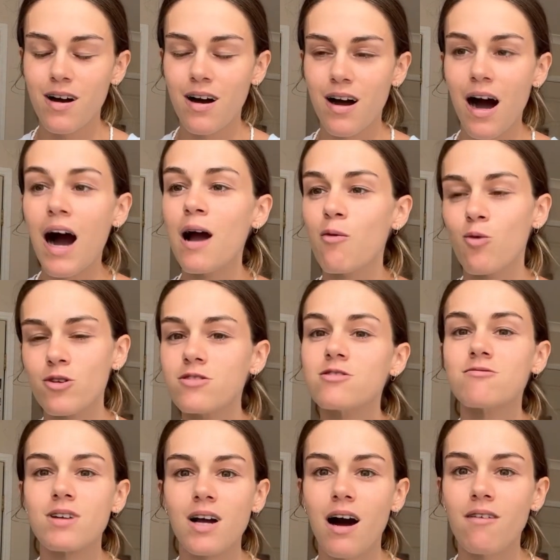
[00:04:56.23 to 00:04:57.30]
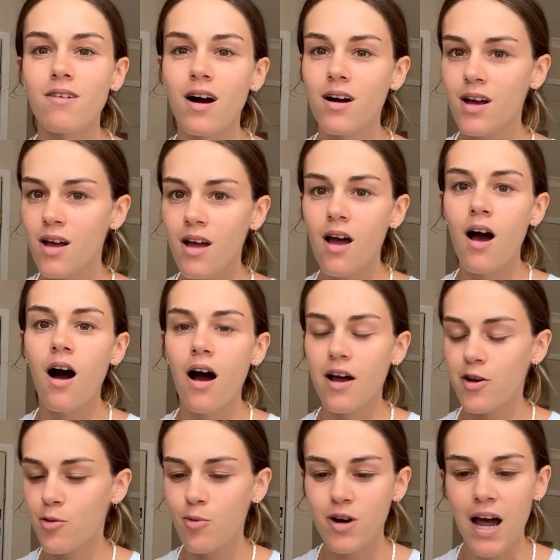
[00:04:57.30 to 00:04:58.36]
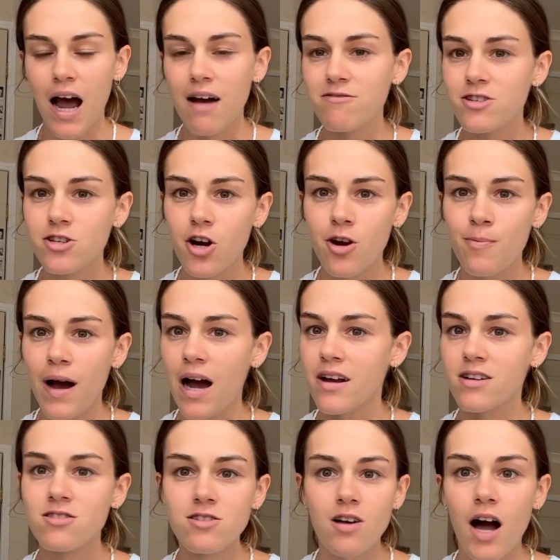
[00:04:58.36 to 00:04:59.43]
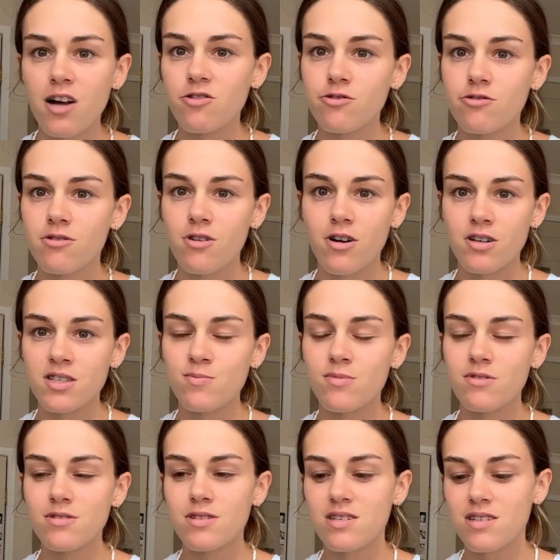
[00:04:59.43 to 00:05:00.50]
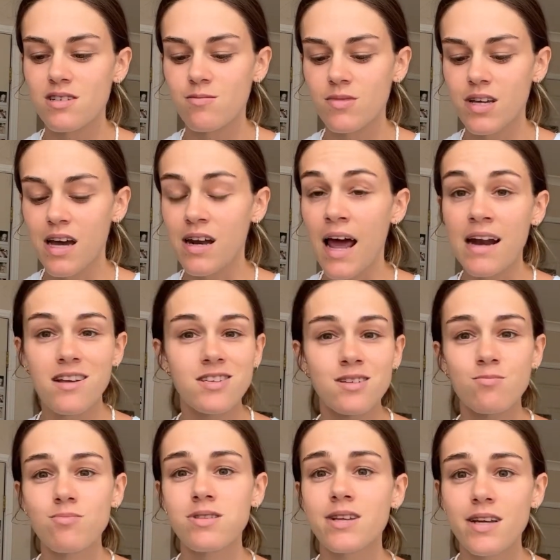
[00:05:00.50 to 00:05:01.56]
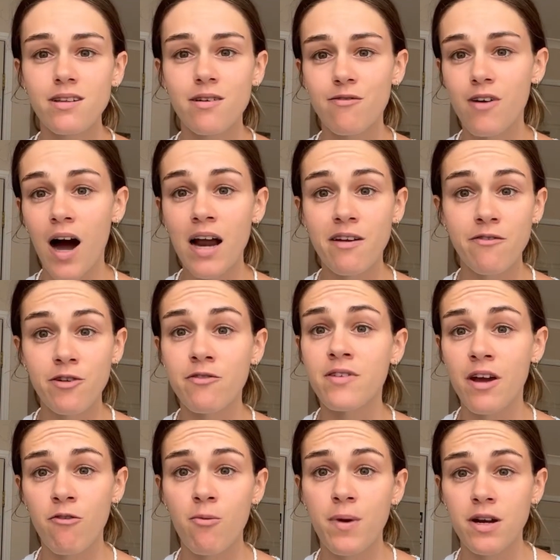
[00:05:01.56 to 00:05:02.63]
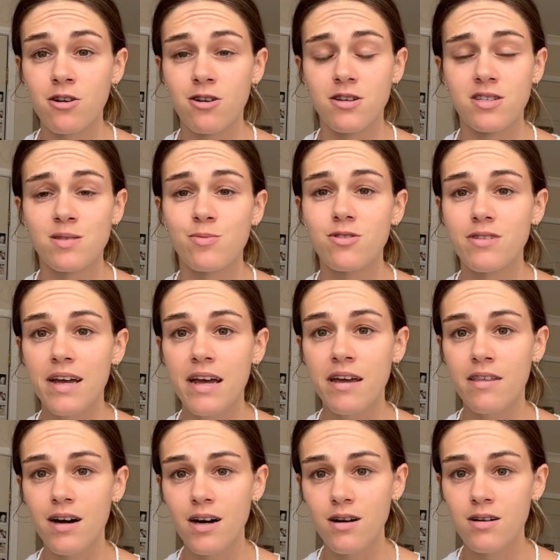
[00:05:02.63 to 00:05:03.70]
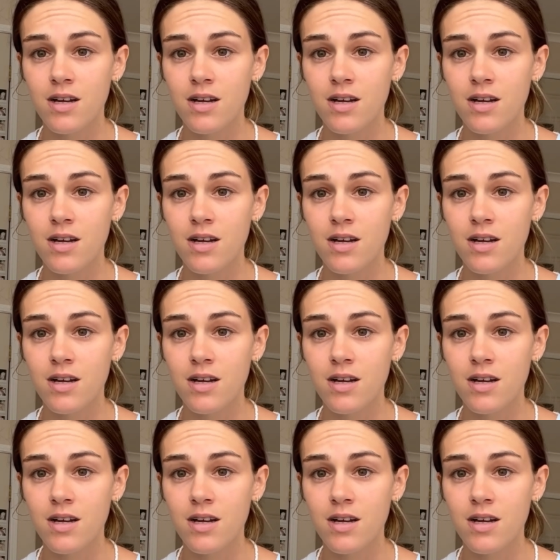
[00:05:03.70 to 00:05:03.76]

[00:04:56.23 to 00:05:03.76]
I want to recover. I don't want to have to go back and cycle through the hospital system again. And it's completely fine if you've never been to hospital either.